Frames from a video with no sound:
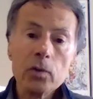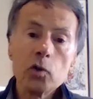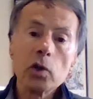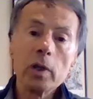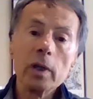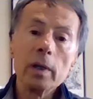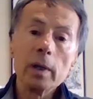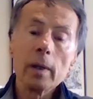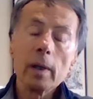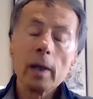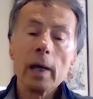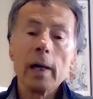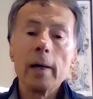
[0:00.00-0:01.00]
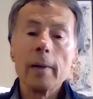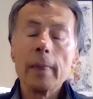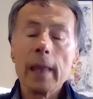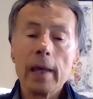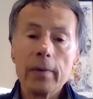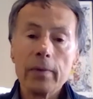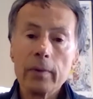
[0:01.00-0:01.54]
gene,
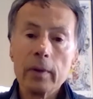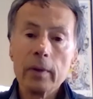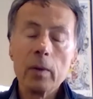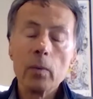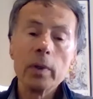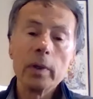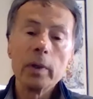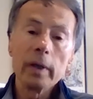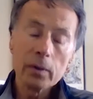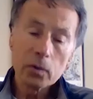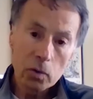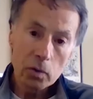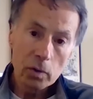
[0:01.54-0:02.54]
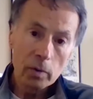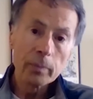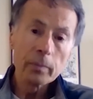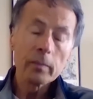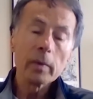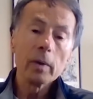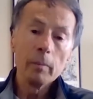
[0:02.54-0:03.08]
and it would get into
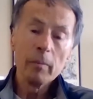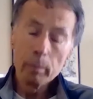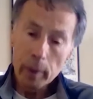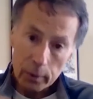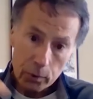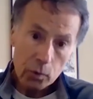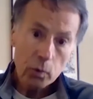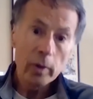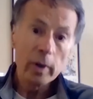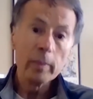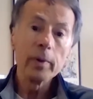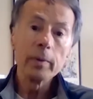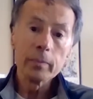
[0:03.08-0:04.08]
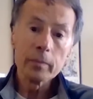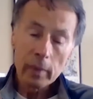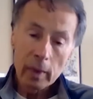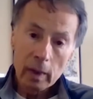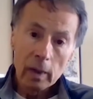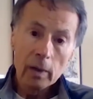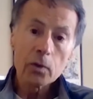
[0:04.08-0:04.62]
your bloodstream and
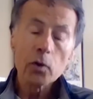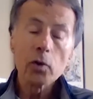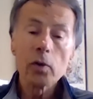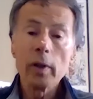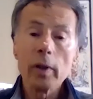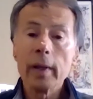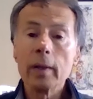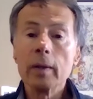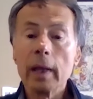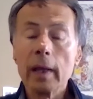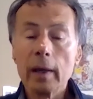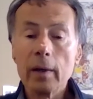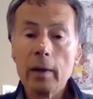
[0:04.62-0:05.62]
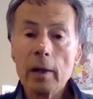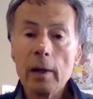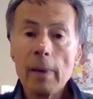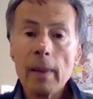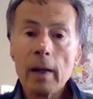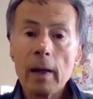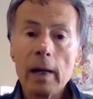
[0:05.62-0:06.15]
circulate, and
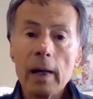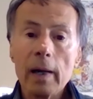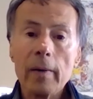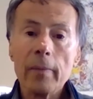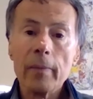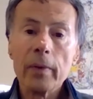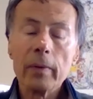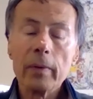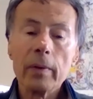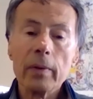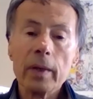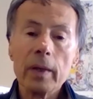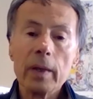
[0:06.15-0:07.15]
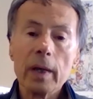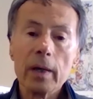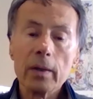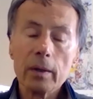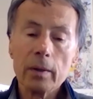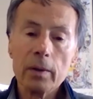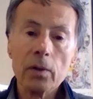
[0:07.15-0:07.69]
the
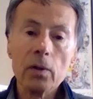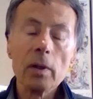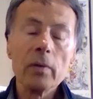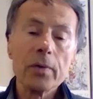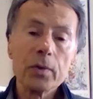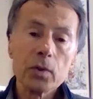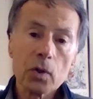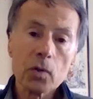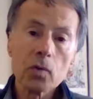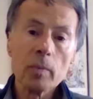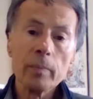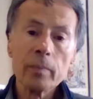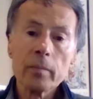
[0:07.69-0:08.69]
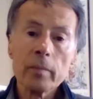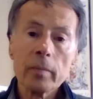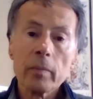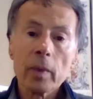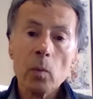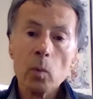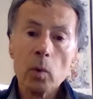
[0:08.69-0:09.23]
delivery system
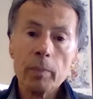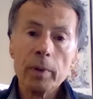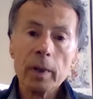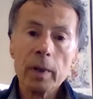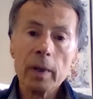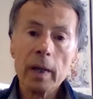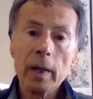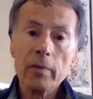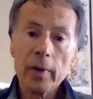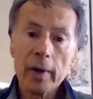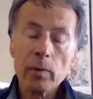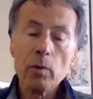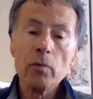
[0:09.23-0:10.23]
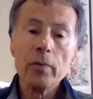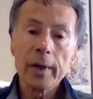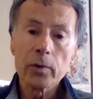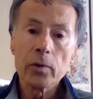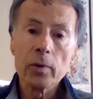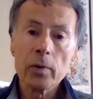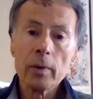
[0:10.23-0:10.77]
would be a viral
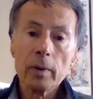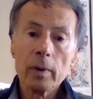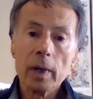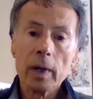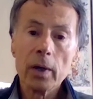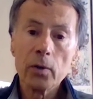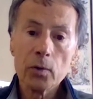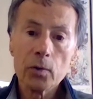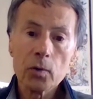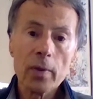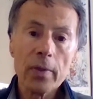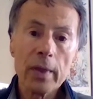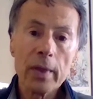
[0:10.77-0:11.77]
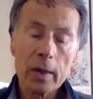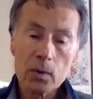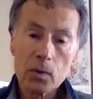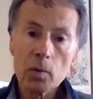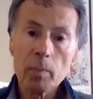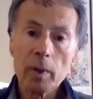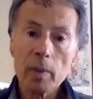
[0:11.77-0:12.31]
vector used on
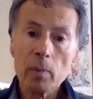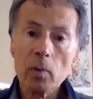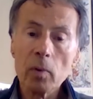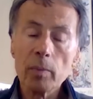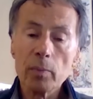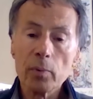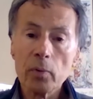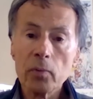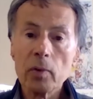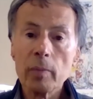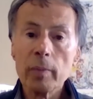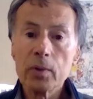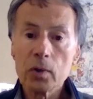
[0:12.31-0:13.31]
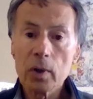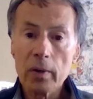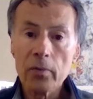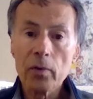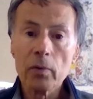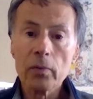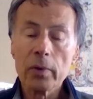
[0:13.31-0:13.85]
thousands of people and proven to be
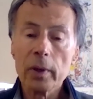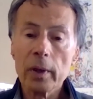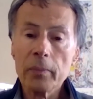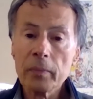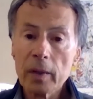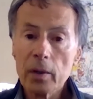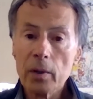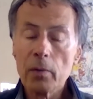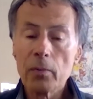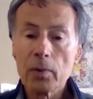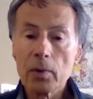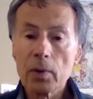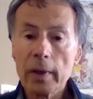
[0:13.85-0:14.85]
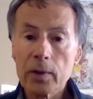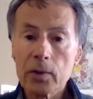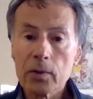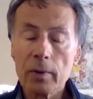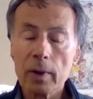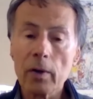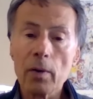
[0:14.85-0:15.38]
safe over the, for the
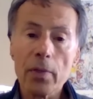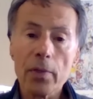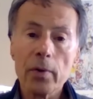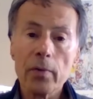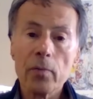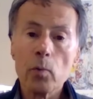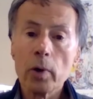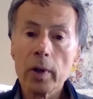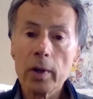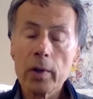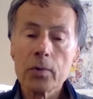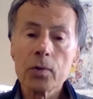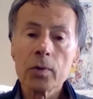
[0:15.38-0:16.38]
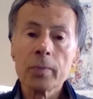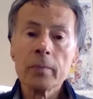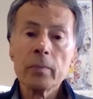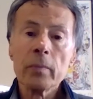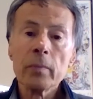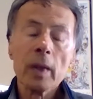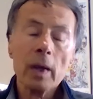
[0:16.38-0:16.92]
last, 30, 40 years.
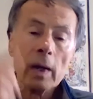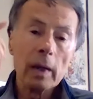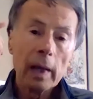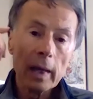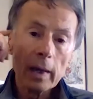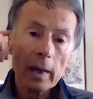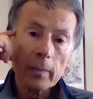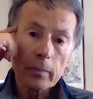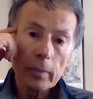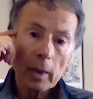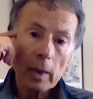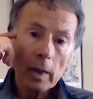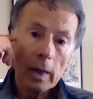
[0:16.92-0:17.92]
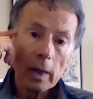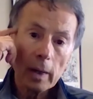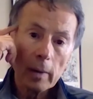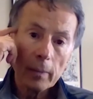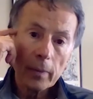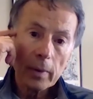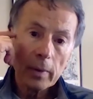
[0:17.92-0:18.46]
And
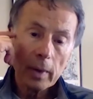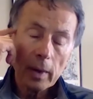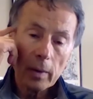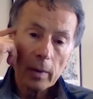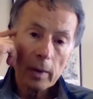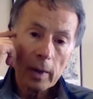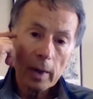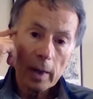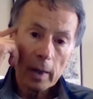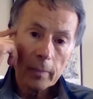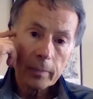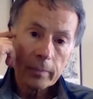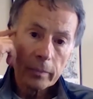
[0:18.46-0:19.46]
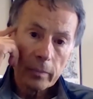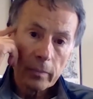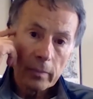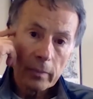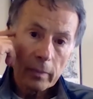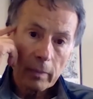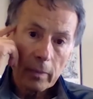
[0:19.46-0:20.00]
then
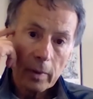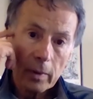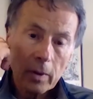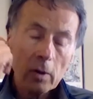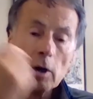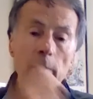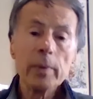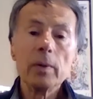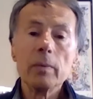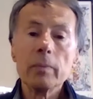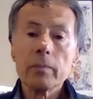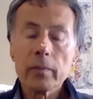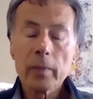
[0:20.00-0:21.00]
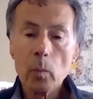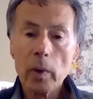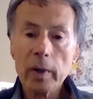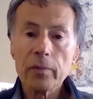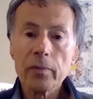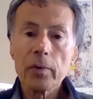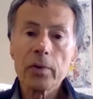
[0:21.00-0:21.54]
you go home and
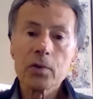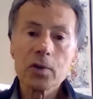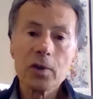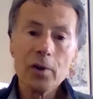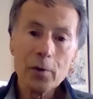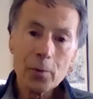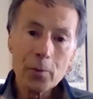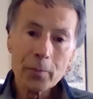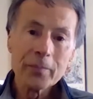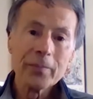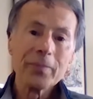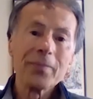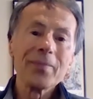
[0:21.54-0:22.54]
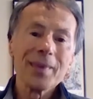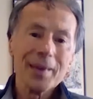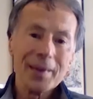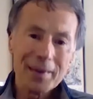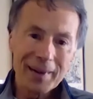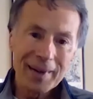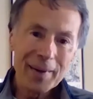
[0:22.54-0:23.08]
wait for the slow
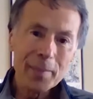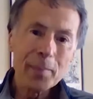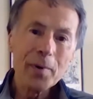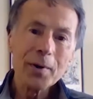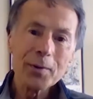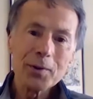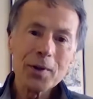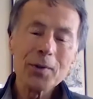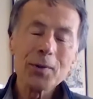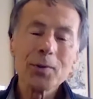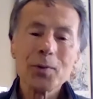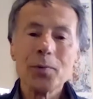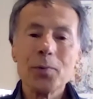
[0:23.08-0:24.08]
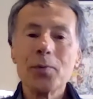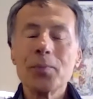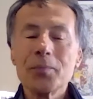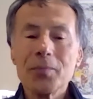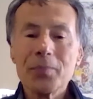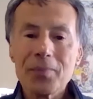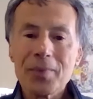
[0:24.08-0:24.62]
process of
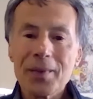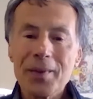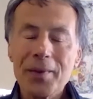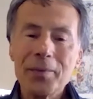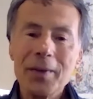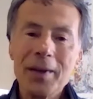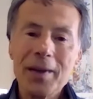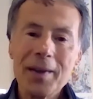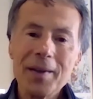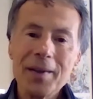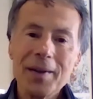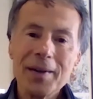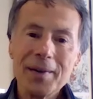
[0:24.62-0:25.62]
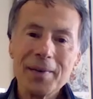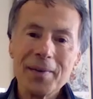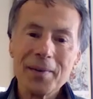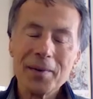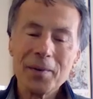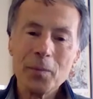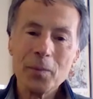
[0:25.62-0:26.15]
getting
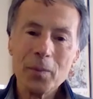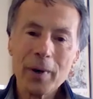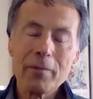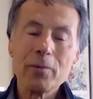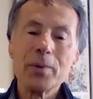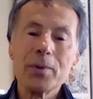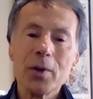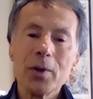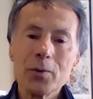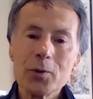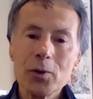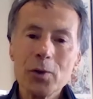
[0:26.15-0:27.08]
whatever results you're